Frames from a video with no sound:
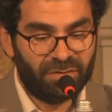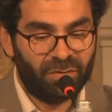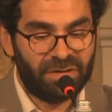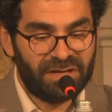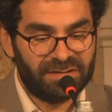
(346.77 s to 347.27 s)

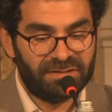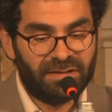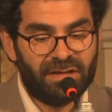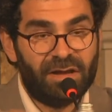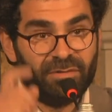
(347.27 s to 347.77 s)
who made
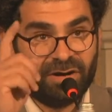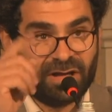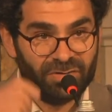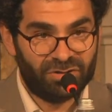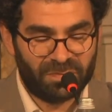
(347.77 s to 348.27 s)
our
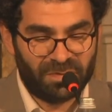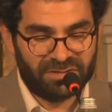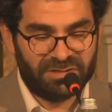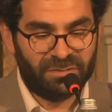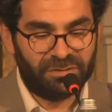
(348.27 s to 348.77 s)
lounge
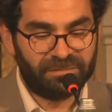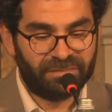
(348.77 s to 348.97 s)
possible.